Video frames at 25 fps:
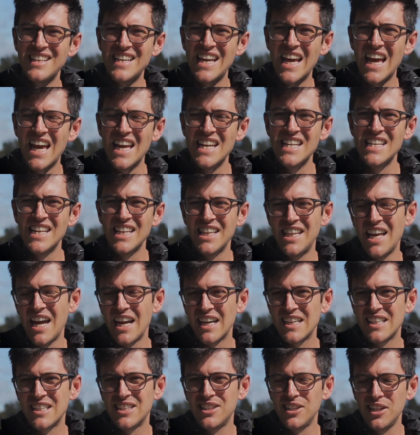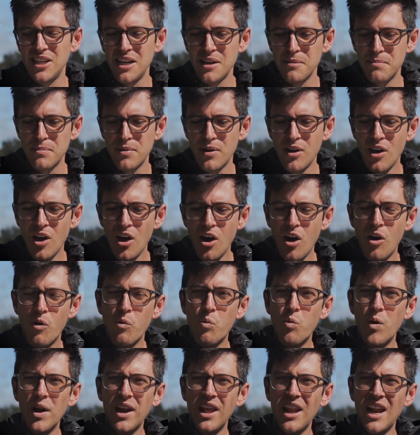the end of that clip
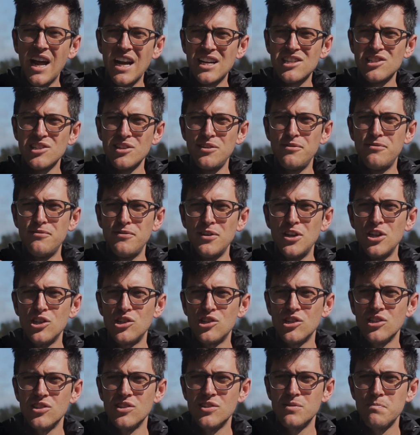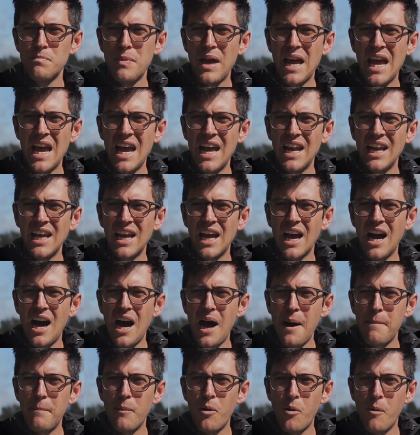when it actually finishes panning
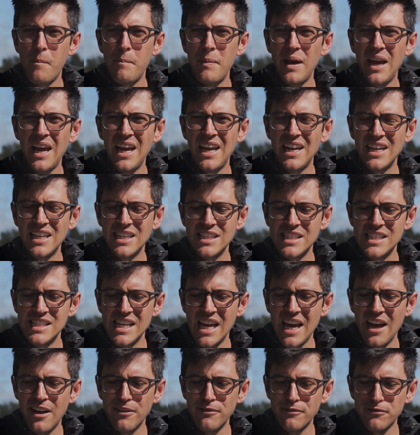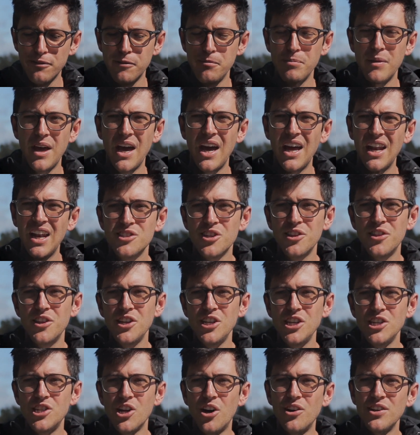up or panning down from that, so that
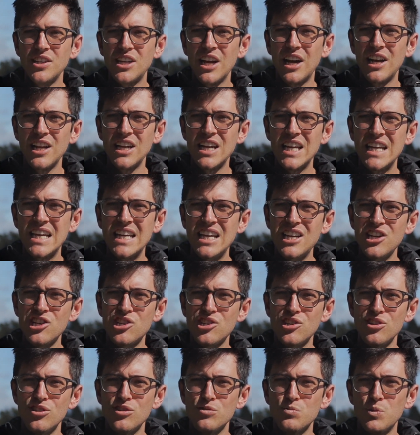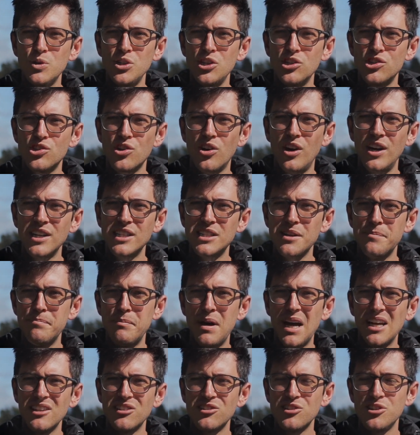you don't get any issues when you're trying to
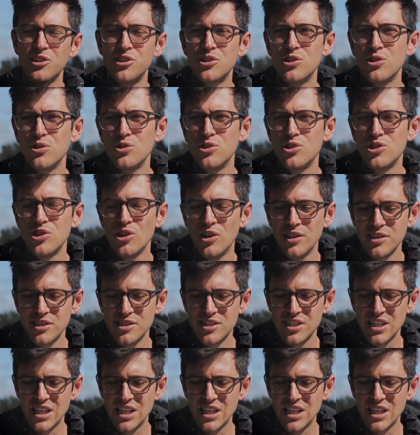match the 2 shots